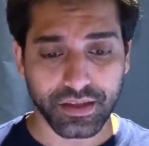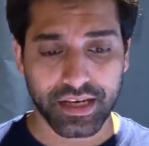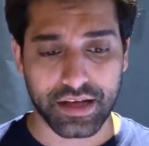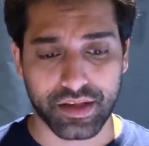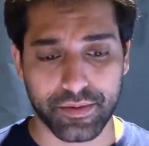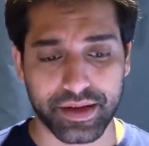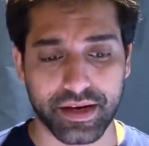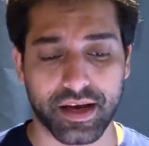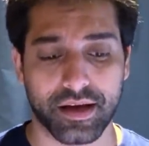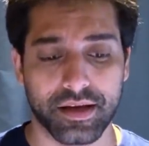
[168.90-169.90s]
Now, they've been
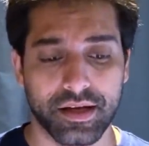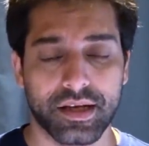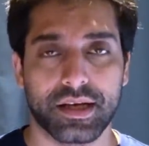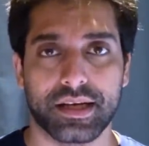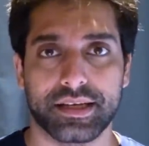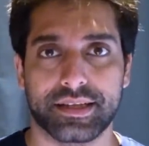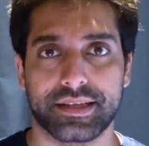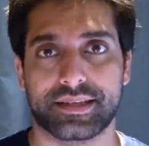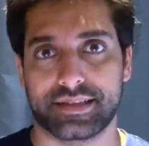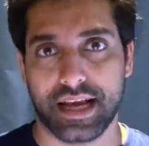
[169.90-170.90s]
in the
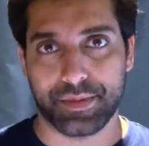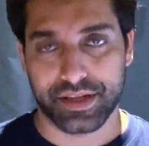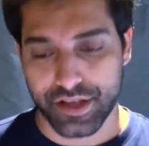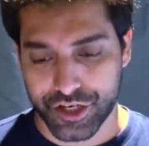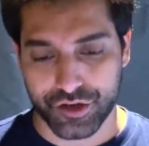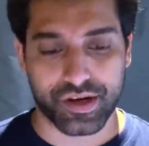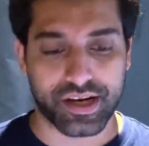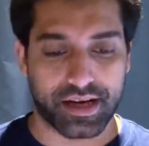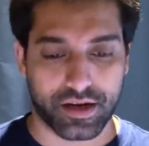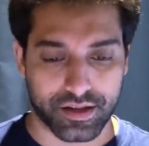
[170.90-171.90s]
entertainment industry
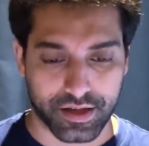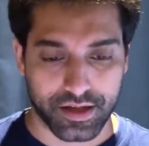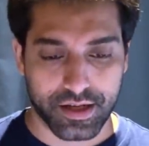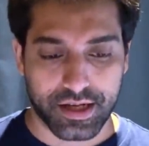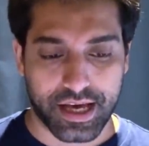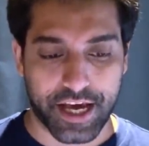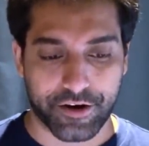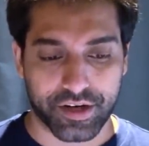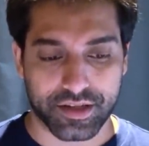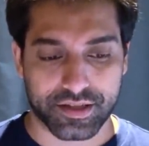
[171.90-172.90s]
and other
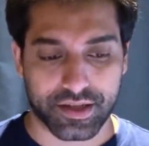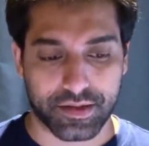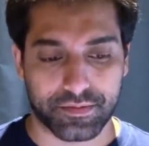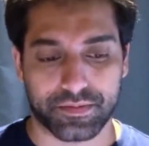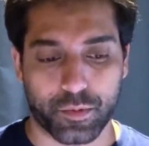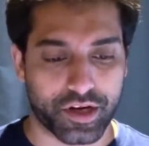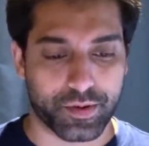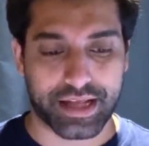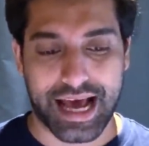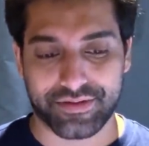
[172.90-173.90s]
areas, working
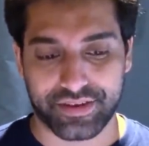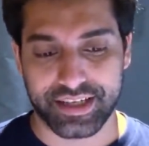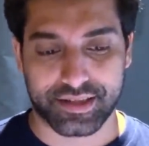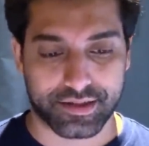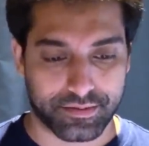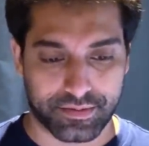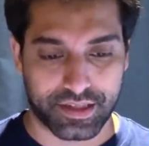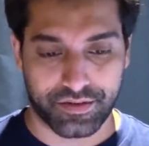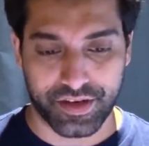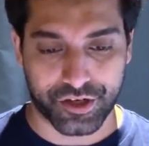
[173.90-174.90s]
with athletes,
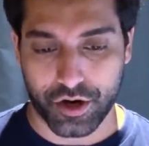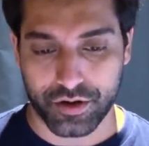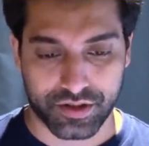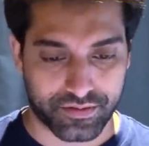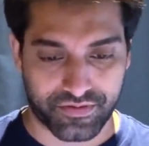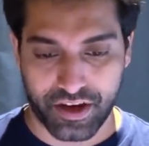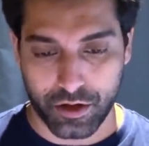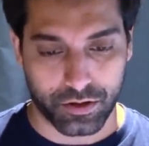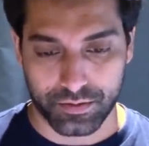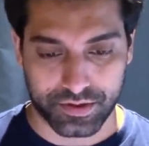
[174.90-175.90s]
TV shows,
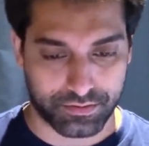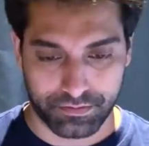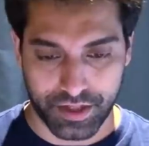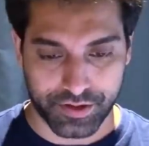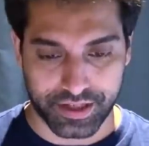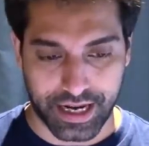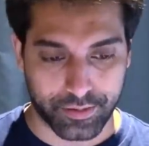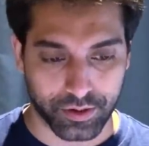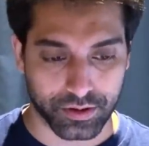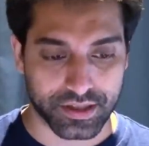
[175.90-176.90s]
films, music
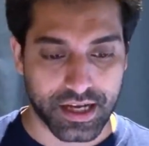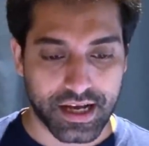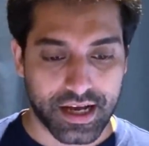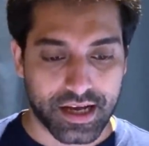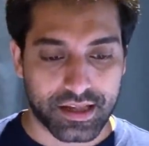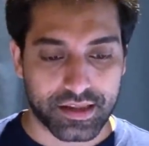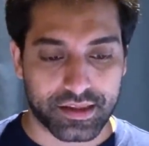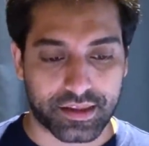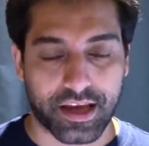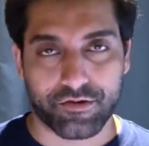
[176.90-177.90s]
labels.
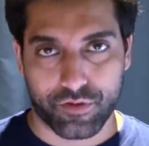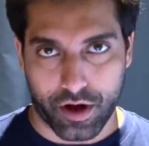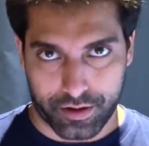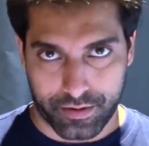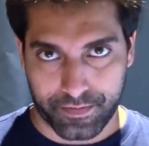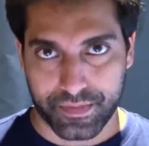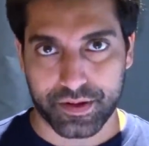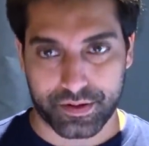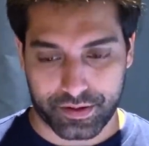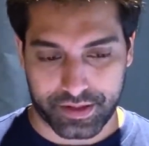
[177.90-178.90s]
They run
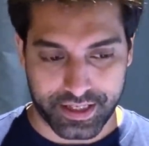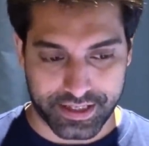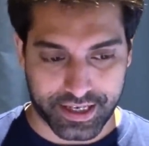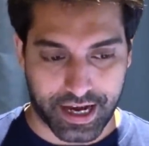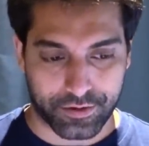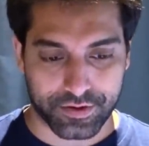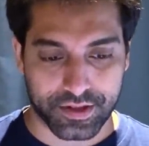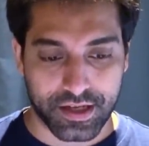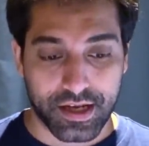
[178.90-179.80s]
these accounts.